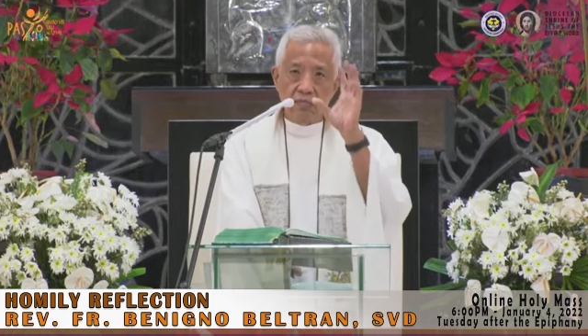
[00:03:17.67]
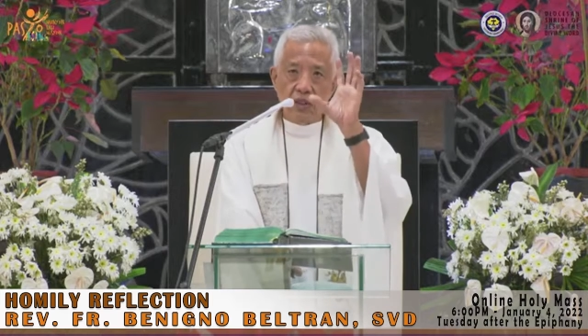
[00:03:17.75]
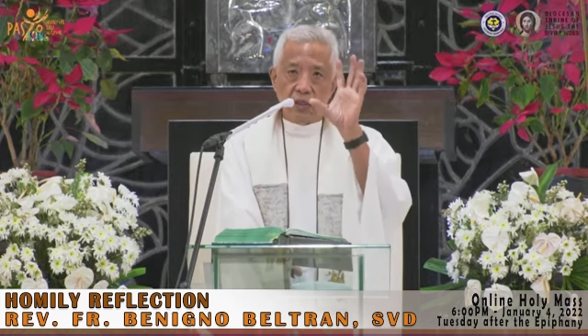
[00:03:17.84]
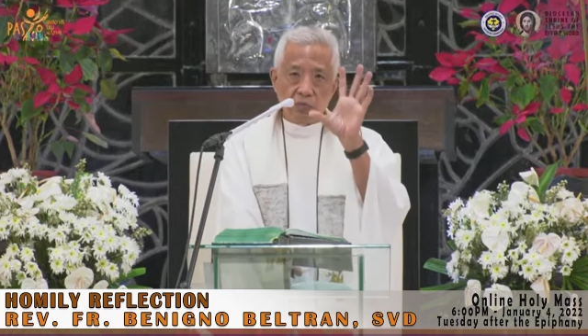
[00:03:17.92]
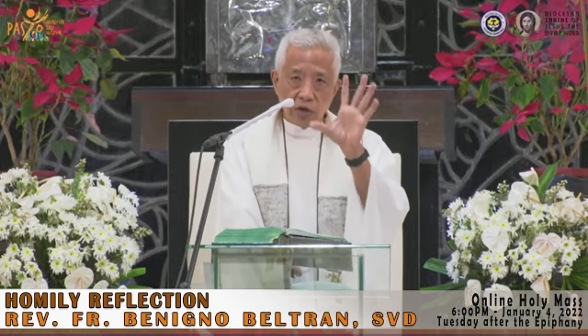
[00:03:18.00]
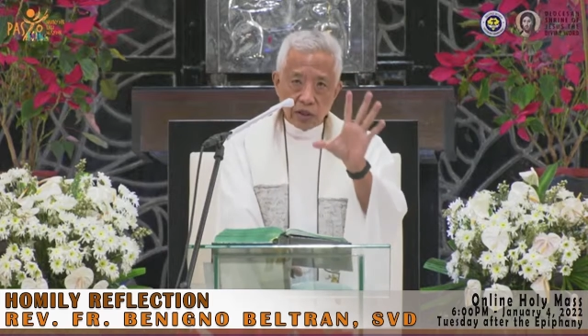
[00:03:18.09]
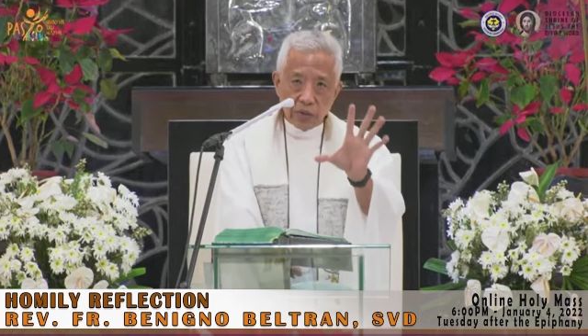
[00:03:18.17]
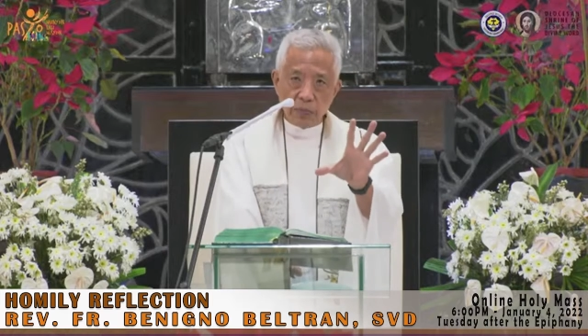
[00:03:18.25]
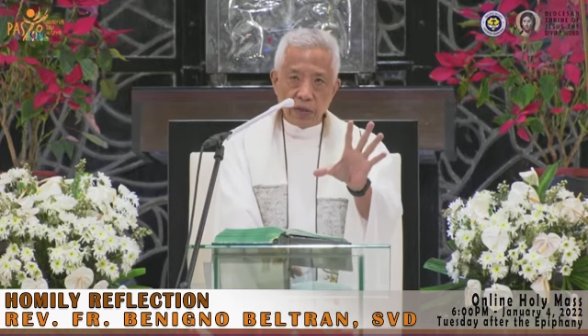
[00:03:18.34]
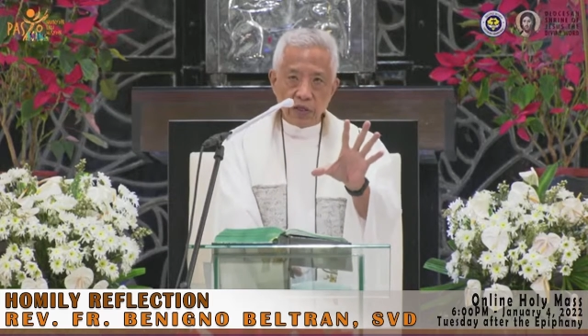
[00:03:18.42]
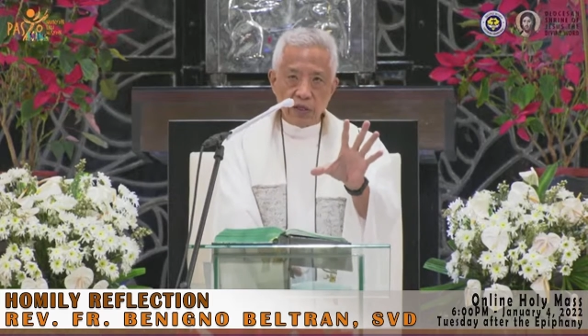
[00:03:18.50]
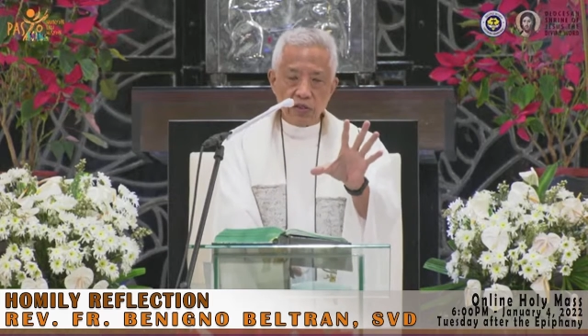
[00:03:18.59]
the
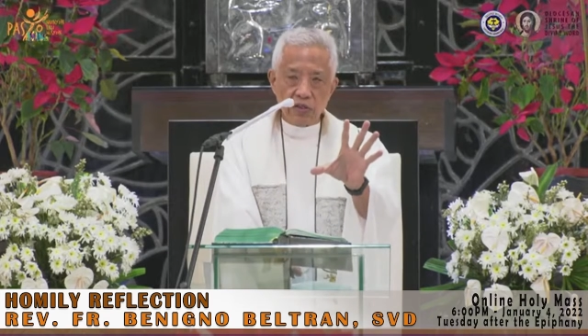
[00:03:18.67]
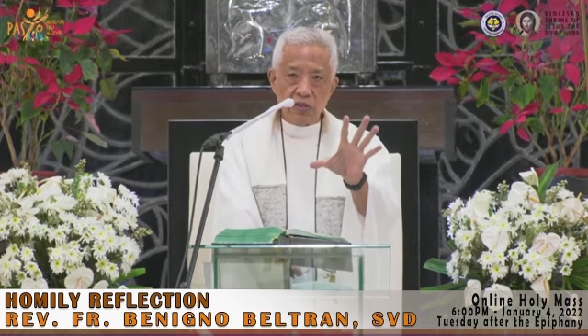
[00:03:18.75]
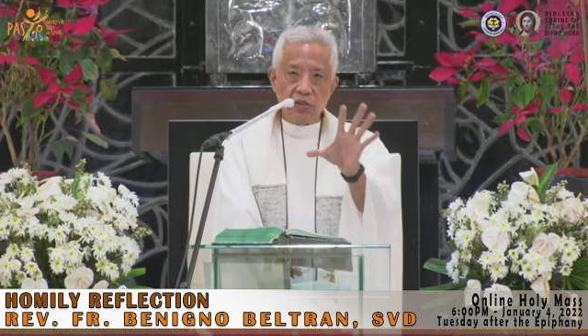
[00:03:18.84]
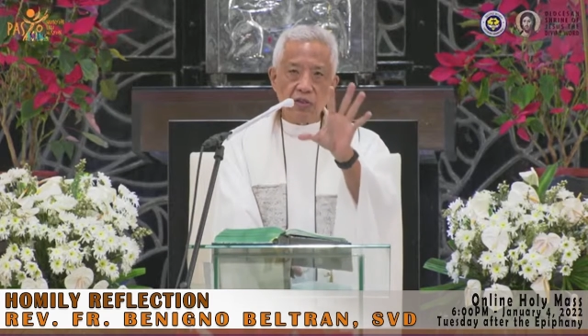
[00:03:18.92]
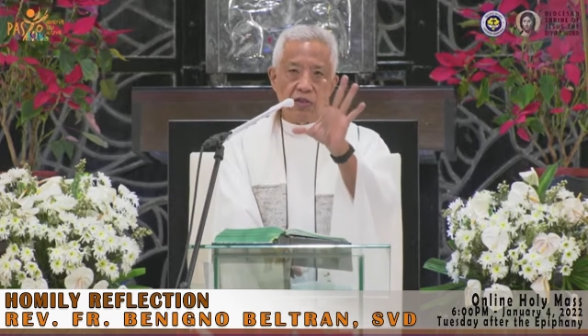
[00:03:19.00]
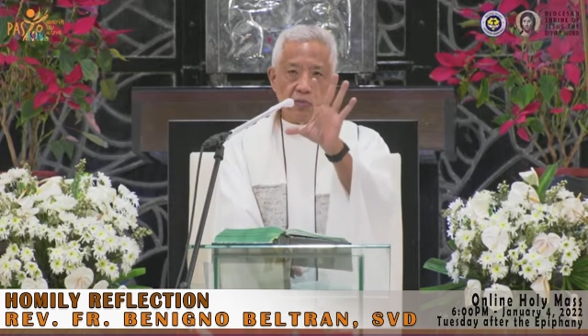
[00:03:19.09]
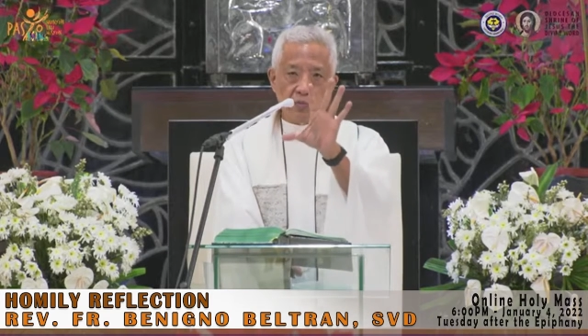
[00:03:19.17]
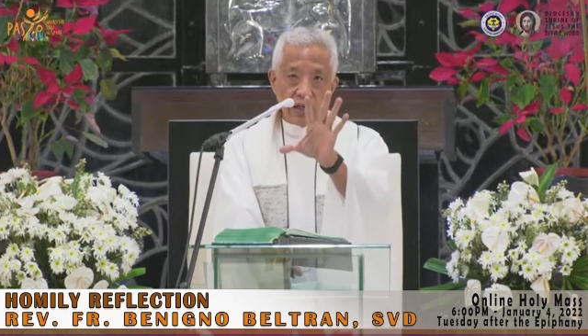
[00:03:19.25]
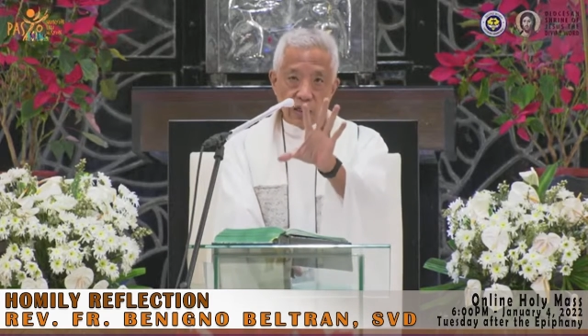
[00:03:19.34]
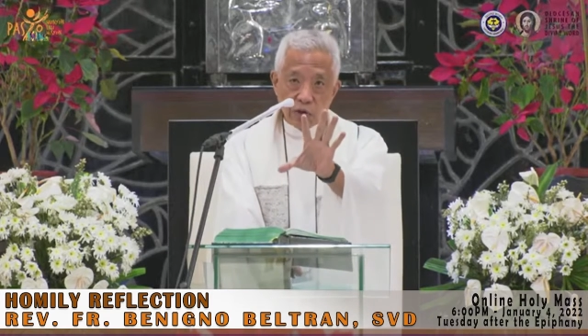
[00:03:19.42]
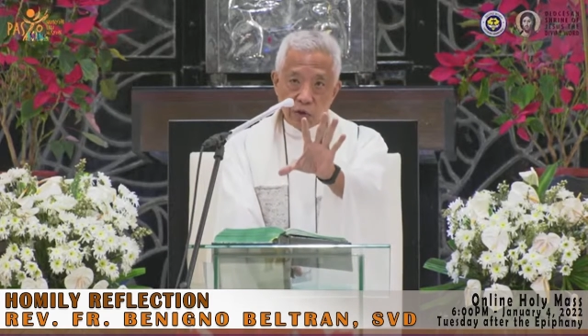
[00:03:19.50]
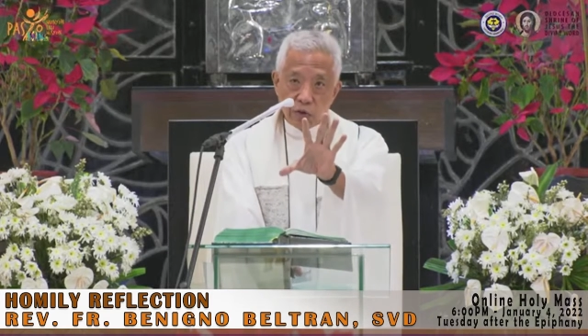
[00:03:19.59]
multiplication of
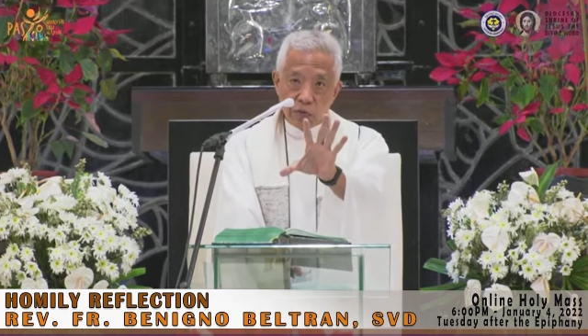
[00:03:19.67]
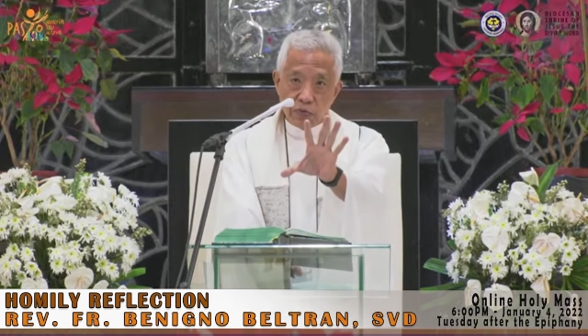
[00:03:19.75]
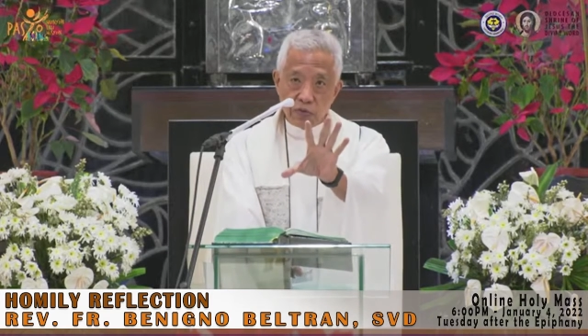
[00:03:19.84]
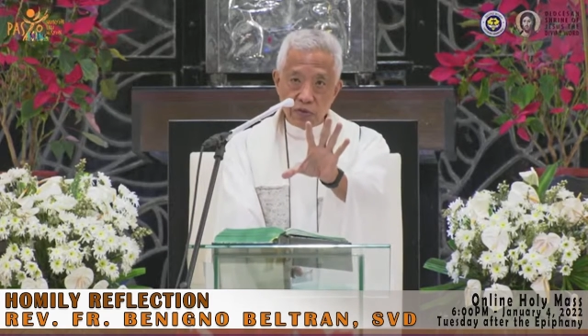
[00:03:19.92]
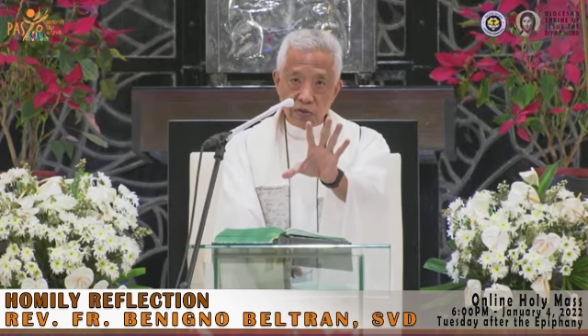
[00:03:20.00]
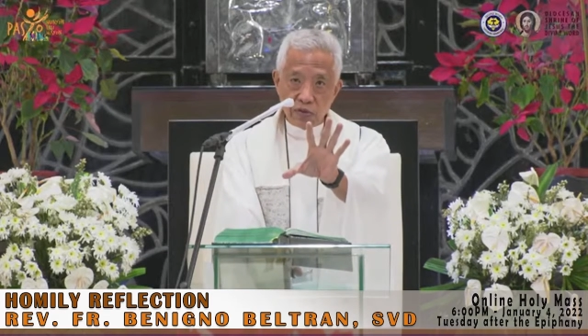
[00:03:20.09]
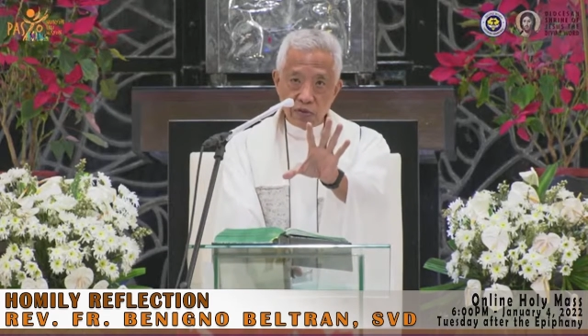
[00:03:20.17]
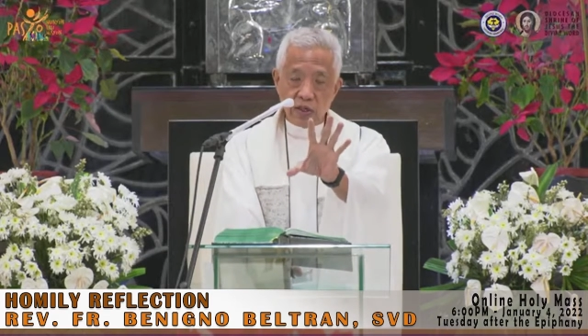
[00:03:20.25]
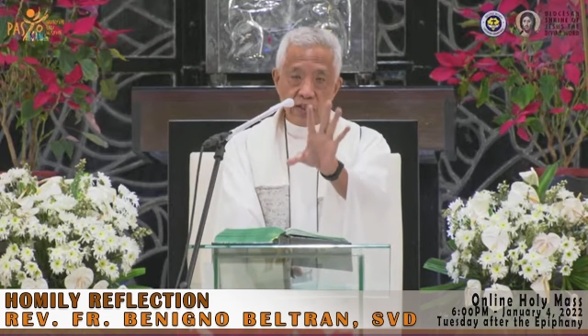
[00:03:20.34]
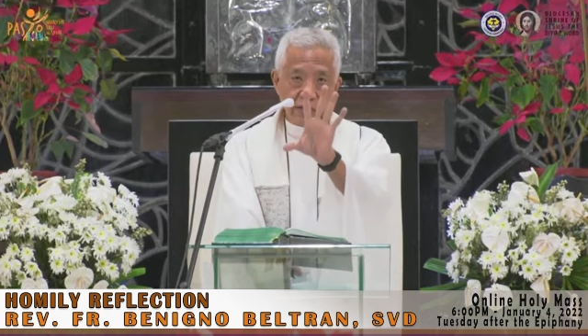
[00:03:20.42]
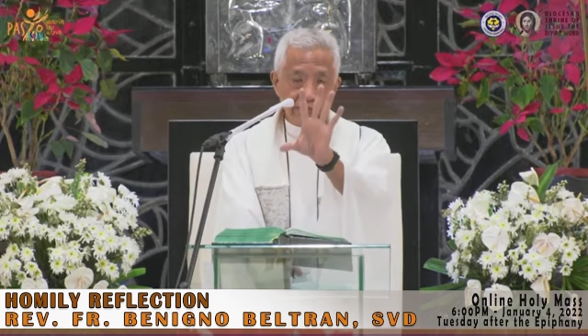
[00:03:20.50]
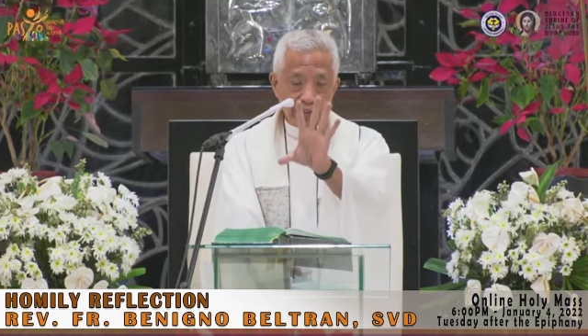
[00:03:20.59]
the loaves
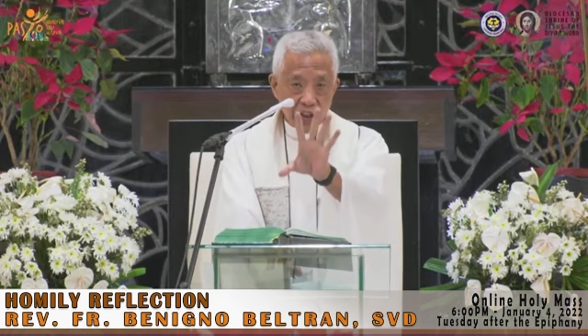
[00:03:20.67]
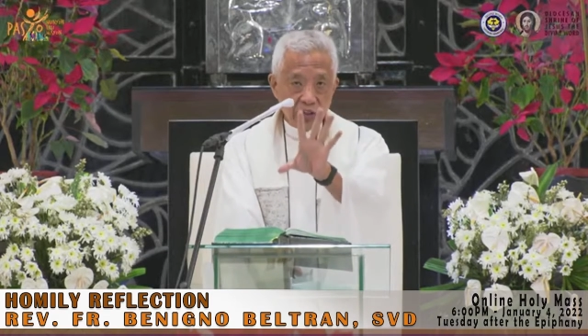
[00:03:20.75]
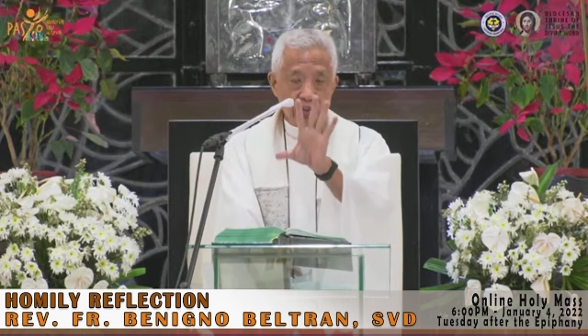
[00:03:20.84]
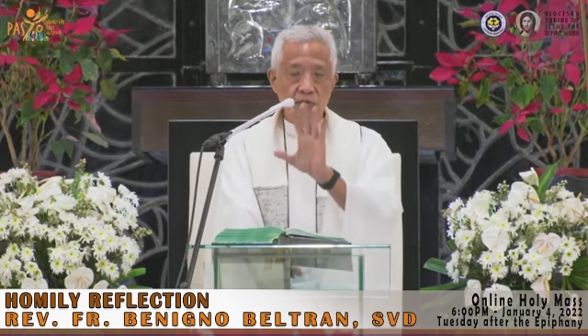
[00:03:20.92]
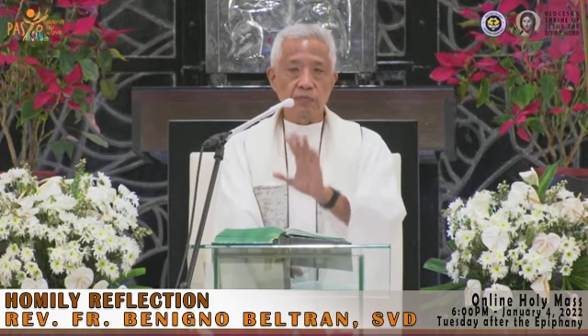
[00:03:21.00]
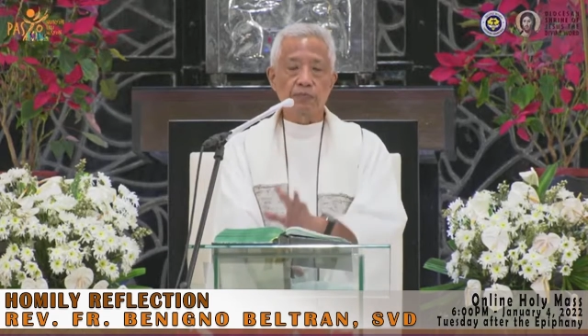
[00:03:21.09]
and the fish,